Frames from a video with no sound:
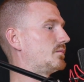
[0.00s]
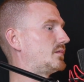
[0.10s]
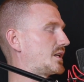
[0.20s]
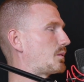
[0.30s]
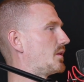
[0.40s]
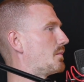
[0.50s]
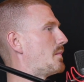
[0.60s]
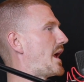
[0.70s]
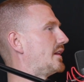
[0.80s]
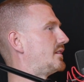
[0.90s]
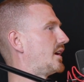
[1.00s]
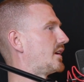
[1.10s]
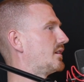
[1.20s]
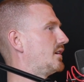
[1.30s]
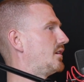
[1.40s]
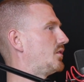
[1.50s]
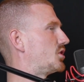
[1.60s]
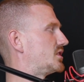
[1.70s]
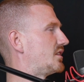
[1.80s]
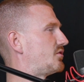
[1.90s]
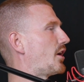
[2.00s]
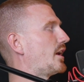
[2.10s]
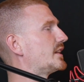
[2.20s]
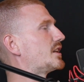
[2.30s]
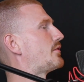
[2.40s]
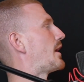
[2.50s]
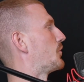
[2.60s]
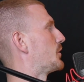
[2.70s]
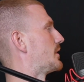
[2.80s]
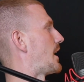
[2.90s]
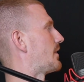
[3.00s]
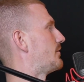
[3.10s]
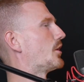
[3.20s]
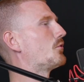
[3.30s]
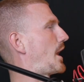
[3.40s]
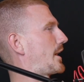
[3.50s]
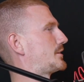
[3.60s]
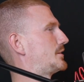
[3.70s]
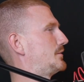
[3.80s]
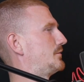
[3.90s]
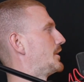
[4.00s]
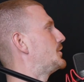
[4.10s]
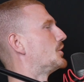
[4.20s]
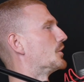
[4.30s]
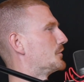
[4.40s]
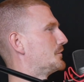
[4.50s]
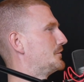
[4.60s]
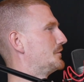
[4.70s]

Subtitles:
That's probably the main thing. Because it's very laissez-faire other than that. Very relaxed, very chill.